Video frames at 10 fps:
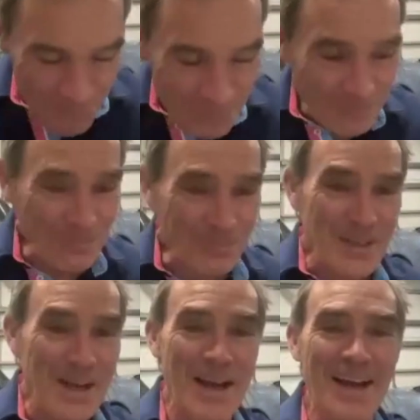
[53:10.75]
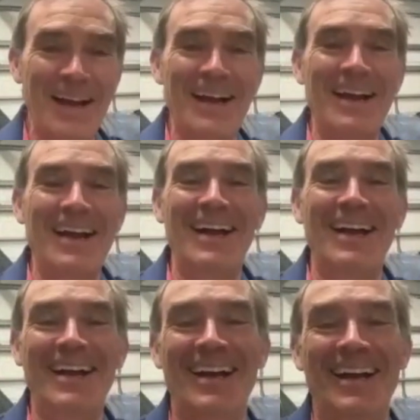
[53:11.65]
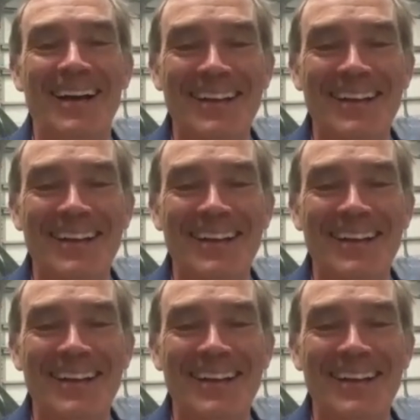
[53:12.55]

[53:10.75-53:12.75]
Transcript: I am just pointing out a little